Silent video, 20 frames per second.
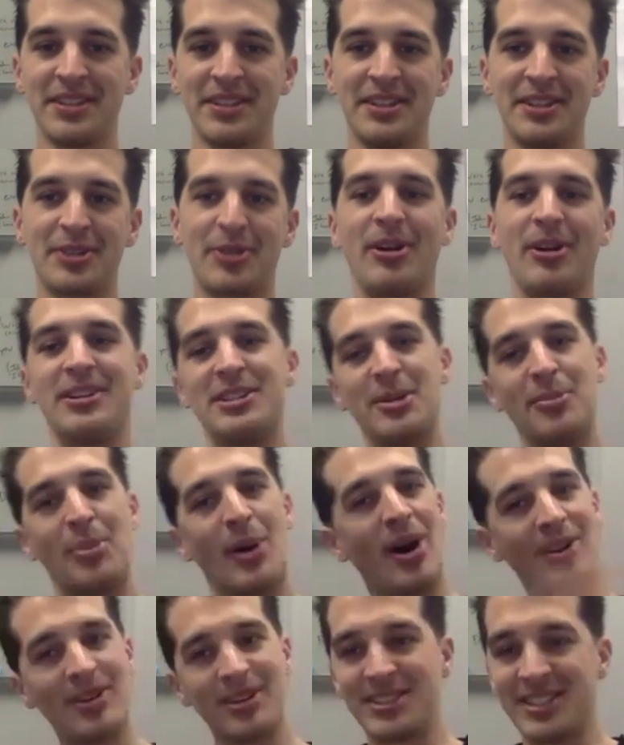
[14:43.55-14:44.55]
crazy
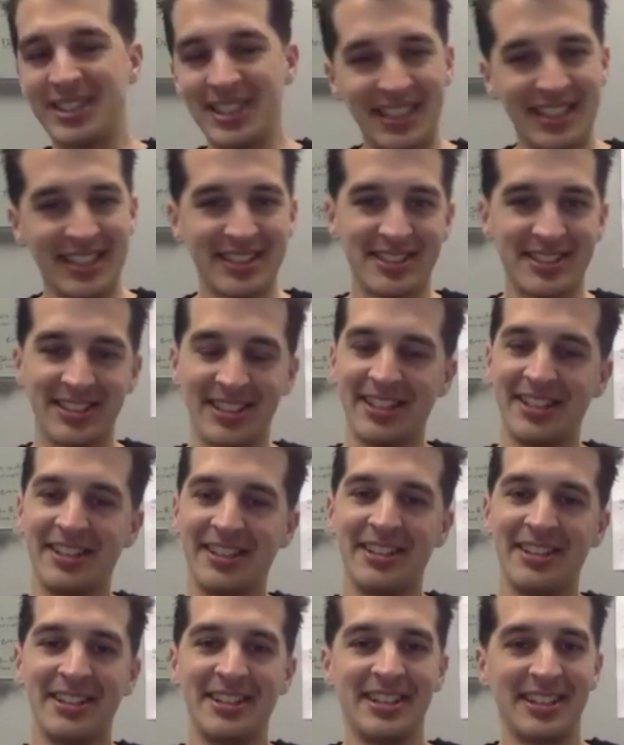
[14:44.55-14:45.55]
politics and
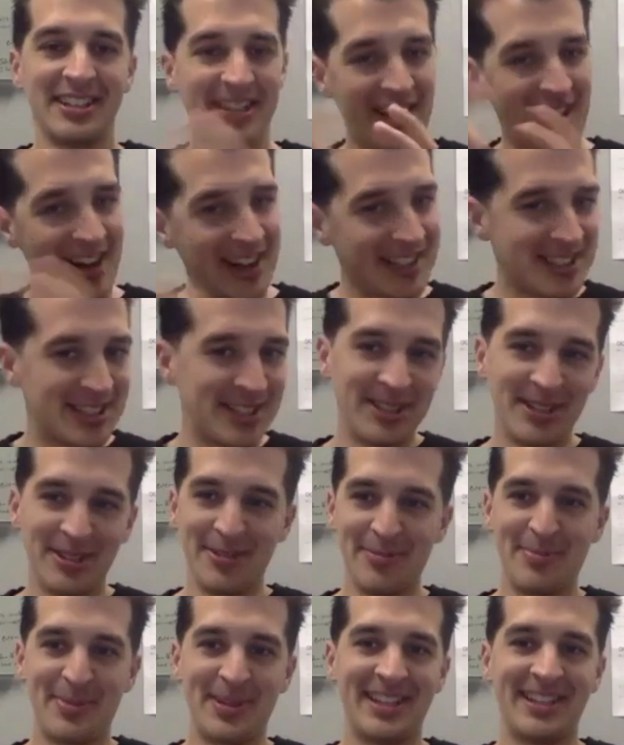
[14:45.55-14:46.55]

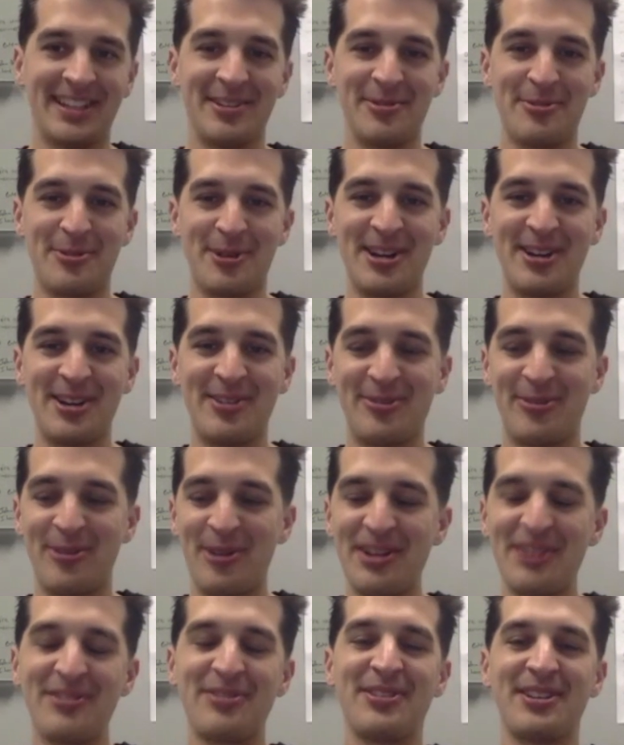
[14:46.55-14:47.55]
gossip? And what
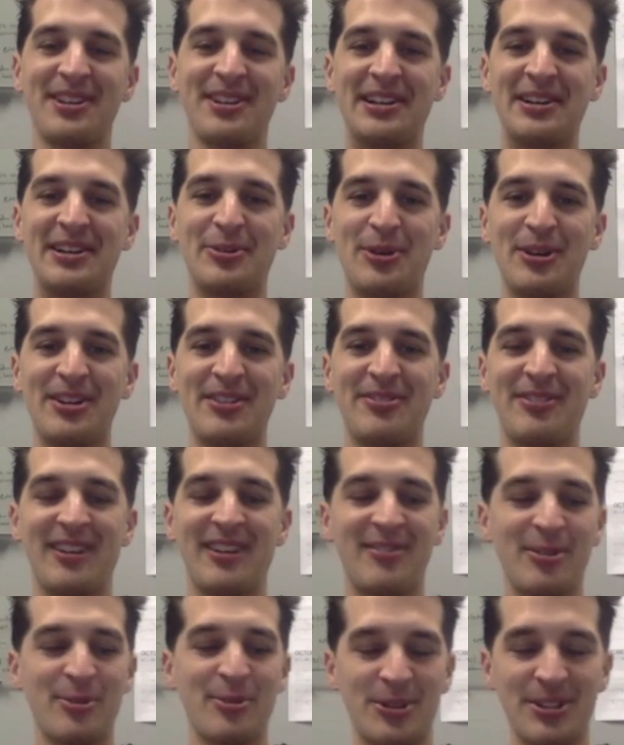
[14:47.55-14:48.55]
if
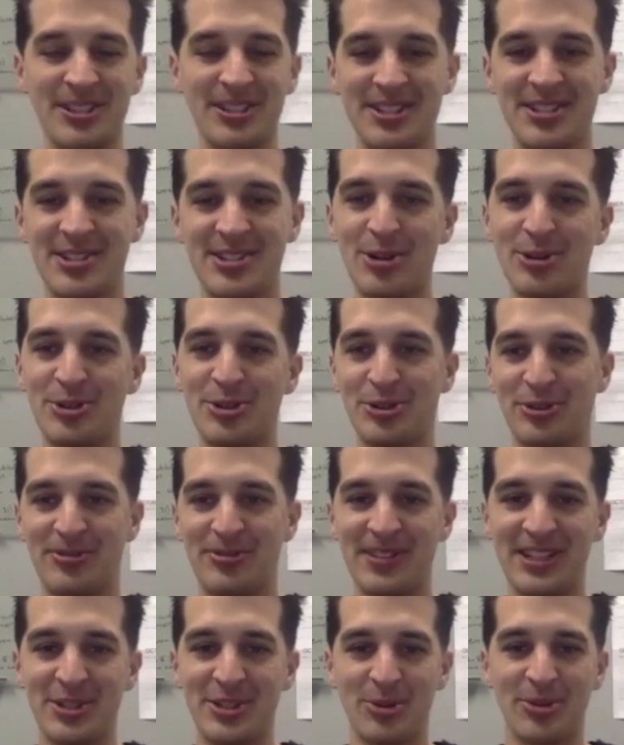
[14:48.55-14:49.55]
everyone's social
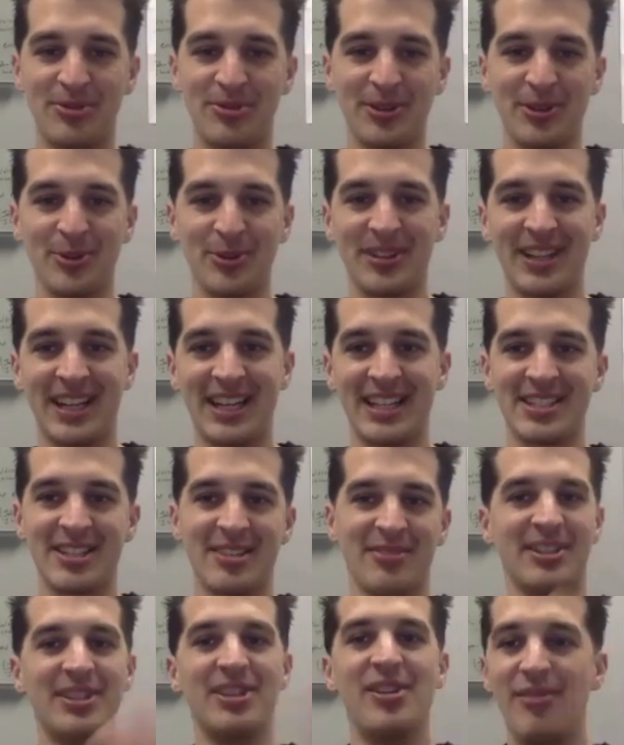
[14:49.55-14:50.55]
feeds were filled with that
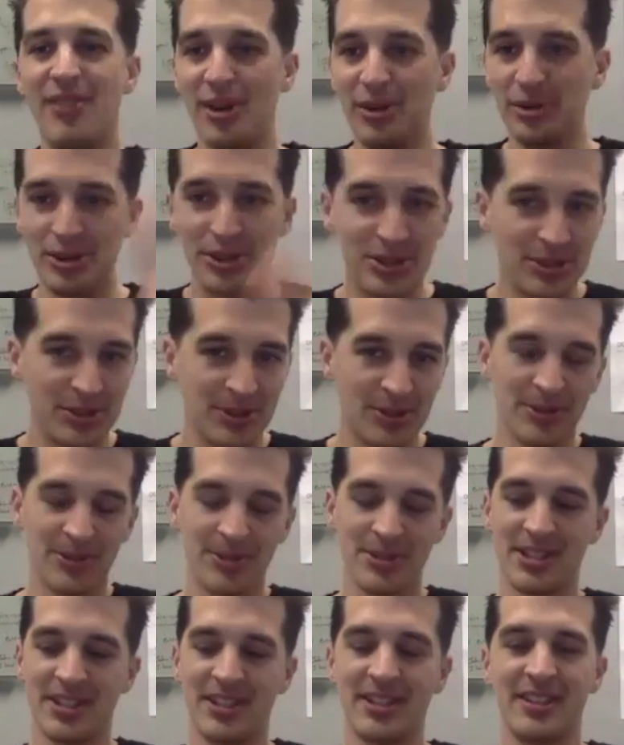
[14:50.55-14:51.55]
stuff and
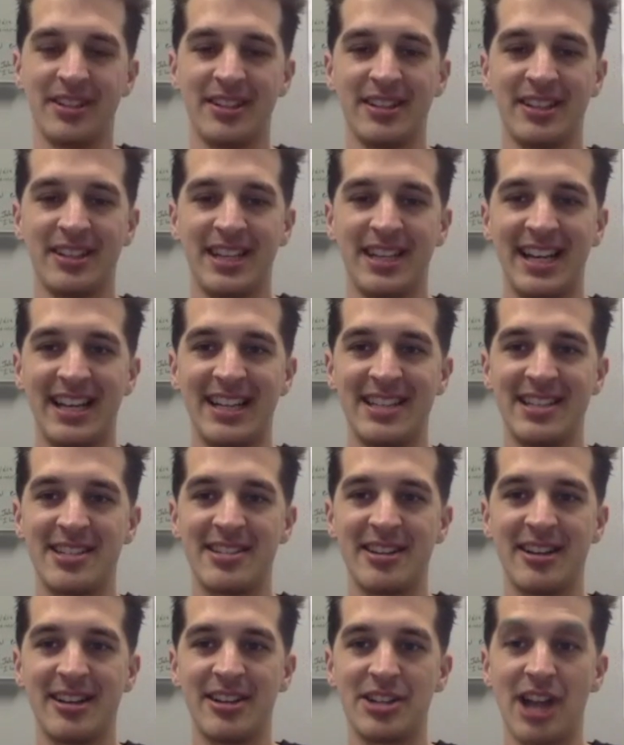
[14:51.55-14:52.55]
devotionals and
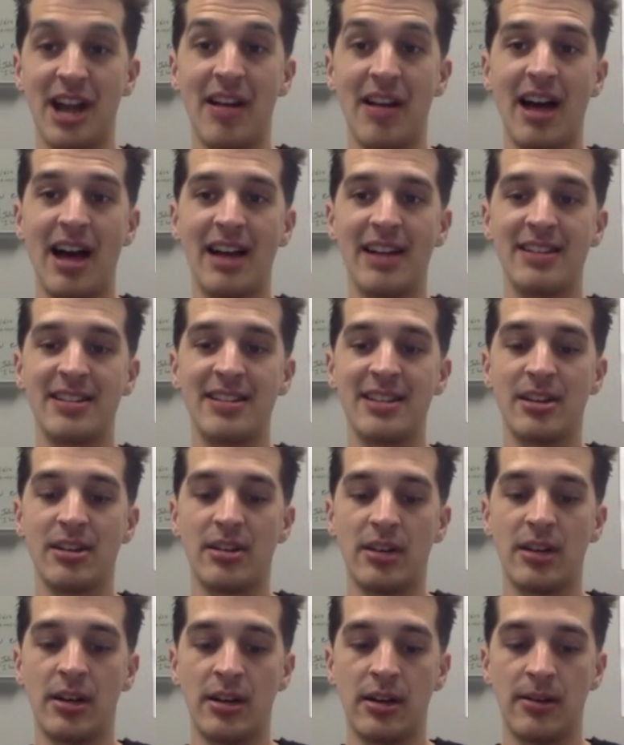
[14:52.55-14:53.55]
such? I
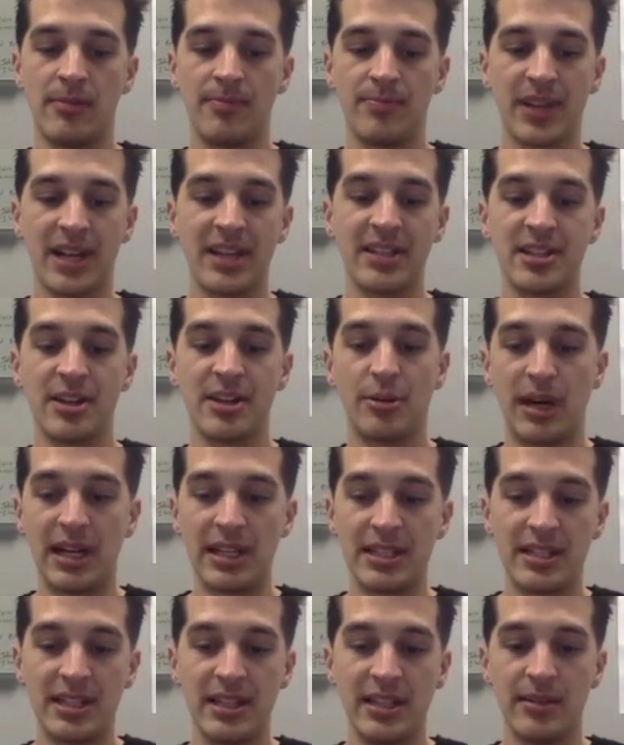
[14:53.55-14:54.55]
tell my
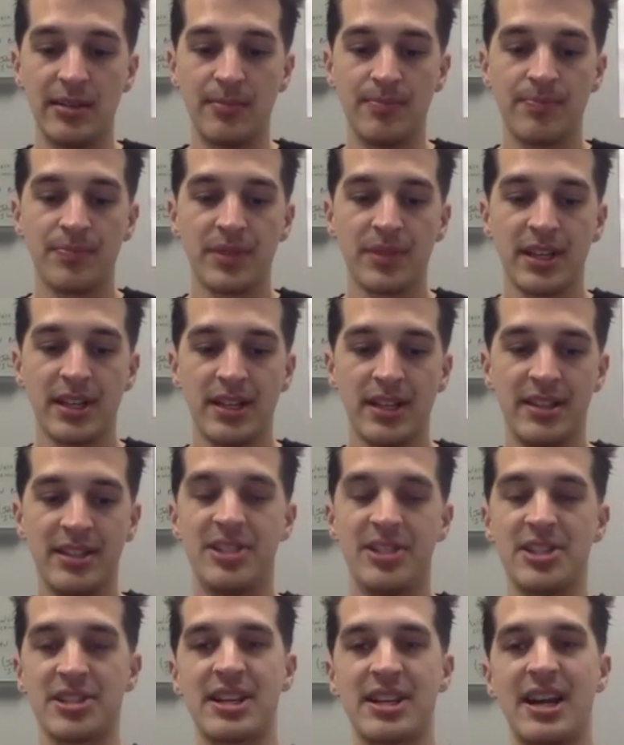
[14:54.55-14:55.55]
team, this
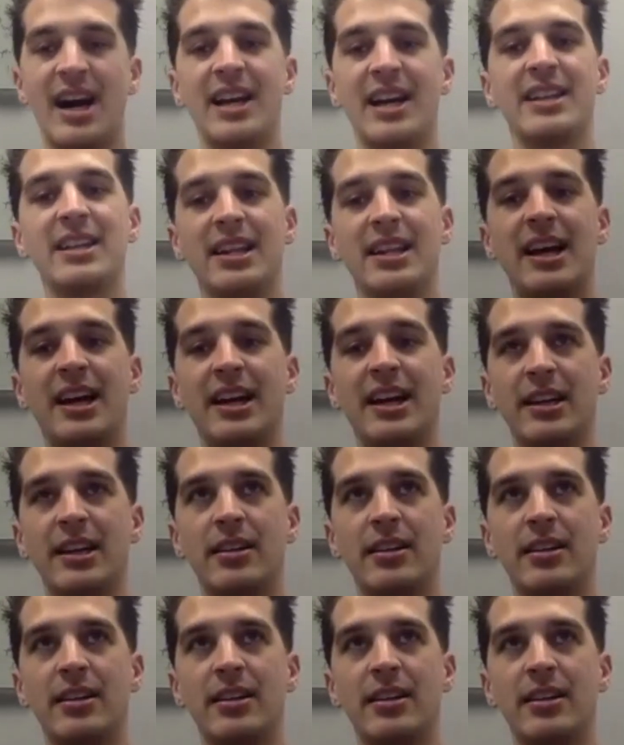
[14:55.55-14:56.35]
is kind of like